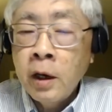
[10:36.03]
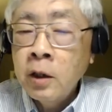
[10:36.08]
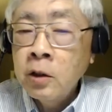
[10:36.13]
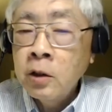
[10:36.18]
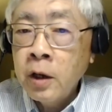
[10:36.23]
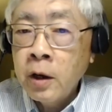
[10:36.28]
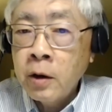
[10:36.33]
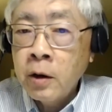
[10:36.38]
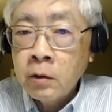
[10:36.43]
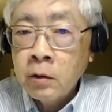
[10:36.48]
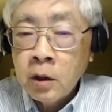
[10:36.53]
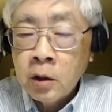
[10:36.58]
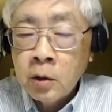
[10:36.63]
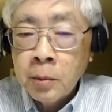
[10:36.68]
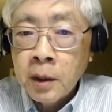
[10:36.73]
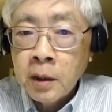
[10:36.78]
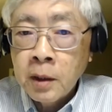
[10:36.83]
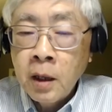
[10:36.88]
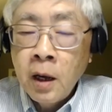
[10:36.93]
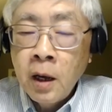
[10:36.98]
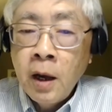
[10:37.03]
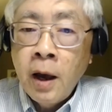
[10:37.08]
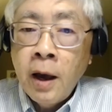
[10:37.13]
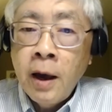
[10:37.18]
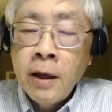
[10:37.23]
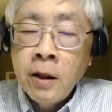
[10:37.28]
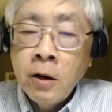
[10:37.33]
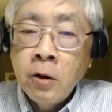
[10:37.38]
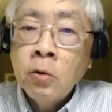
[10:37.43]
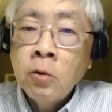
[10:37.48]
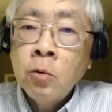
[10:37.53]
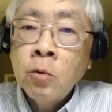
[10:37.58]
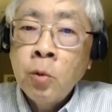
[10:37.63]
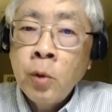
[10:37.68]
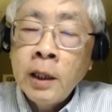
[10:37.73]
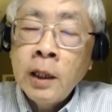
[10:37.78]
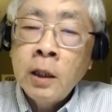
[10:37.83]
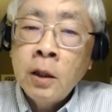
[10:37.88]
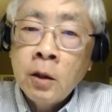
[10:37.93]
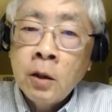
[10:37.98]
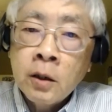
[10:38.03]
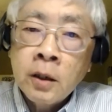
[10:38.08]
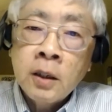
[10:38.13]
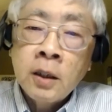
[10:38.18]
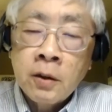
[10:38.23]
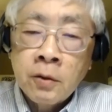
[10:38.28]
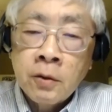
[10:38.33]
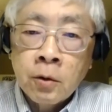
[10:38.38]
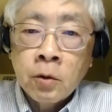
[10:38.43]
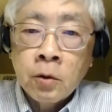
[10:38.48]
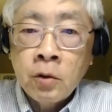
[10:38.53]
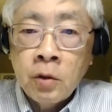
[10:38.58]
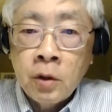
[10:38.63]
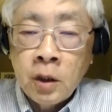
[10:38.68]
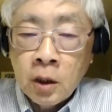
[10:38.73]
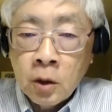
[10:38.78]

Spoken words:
Asian Heritage Month. And they don't really look at the diversity